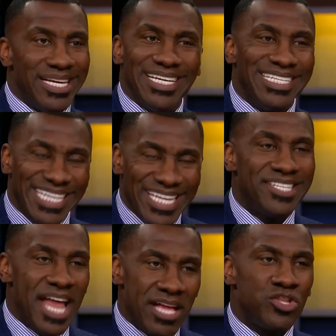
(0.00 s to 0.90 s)
Let's
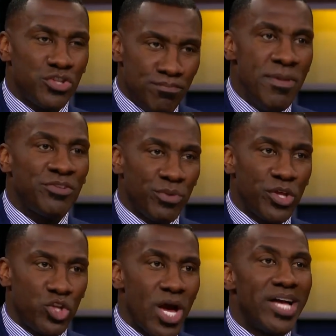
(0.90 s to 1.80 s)
not just mess with the
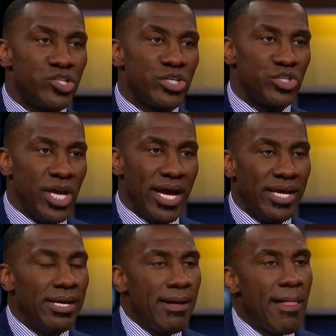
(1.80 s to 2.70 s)
shot just yet.
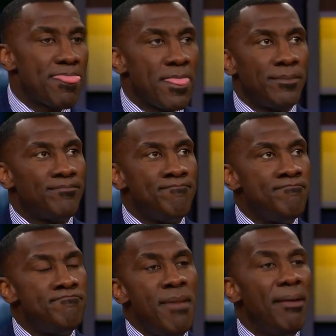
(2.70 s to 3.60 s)

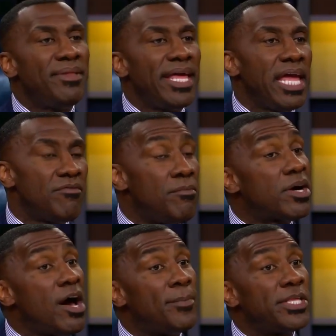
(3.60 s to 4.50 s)
Maybe they give him a
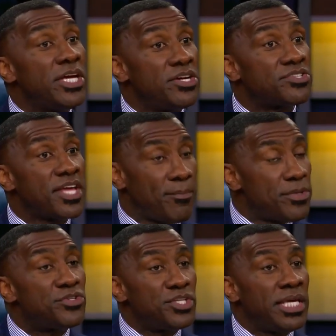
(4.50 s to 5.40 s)
couple of years, Skip, and
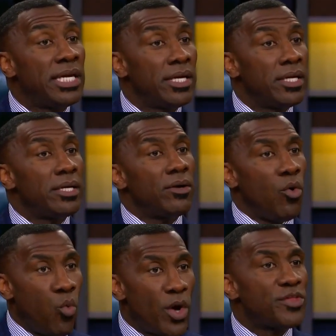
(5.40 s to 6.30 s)
see
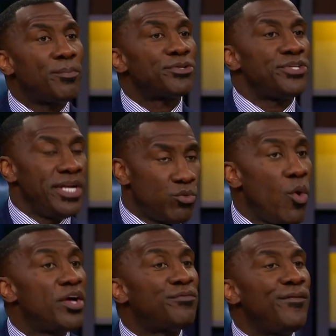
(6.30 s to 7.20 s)
where the percentage, where
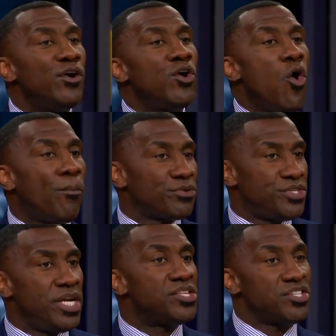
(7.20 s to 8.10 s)
his field goal
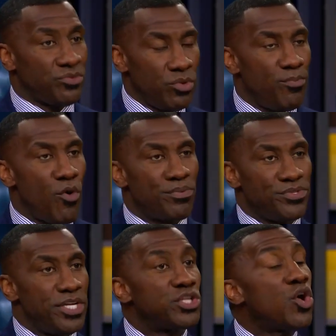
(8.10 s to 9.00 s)
percentage, his three-point
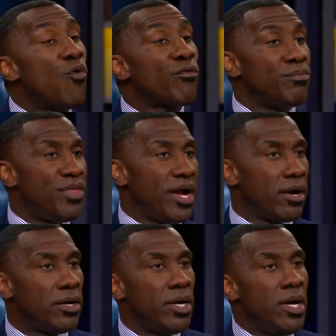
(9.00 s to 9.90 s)
percentage go from there.
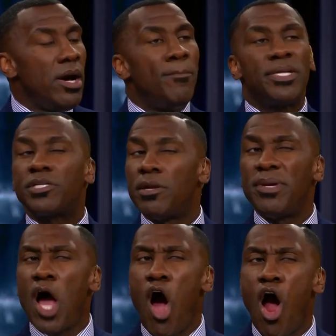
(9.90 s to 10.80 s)
But it's going to be
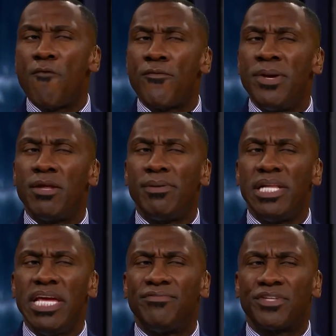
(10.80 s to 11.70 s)
hard for me to
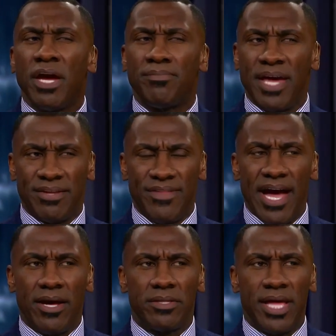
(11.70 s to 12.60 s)
believe, Skip, that
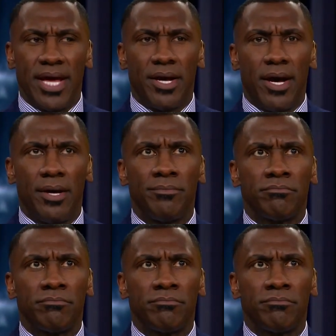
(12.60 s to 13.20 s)
if